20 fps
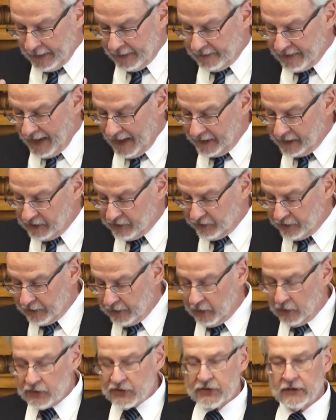That is the
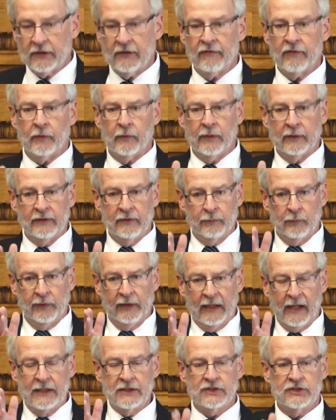notion of the
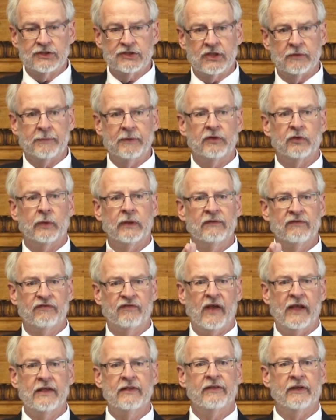relationship between
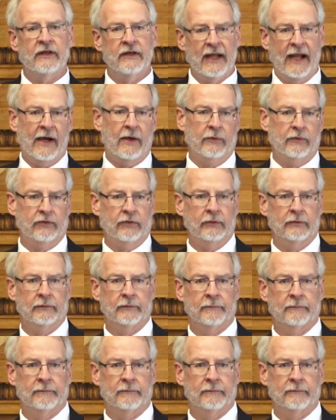faith and doubt.